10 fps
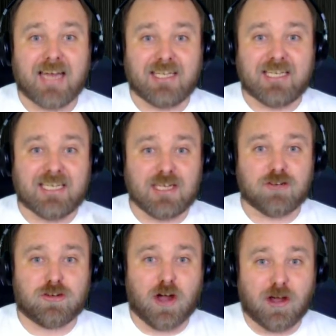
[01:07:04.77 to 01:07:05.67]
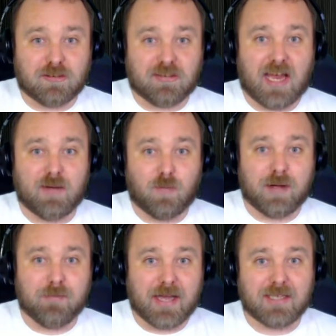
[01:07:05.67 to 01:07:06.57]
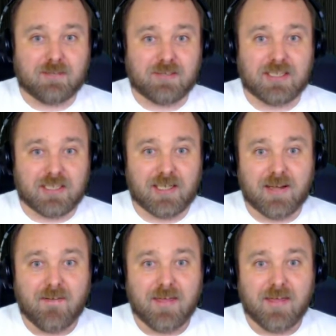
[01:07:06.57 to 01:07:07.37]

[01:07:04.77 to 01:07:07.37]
they each got sent one by NVIDIA.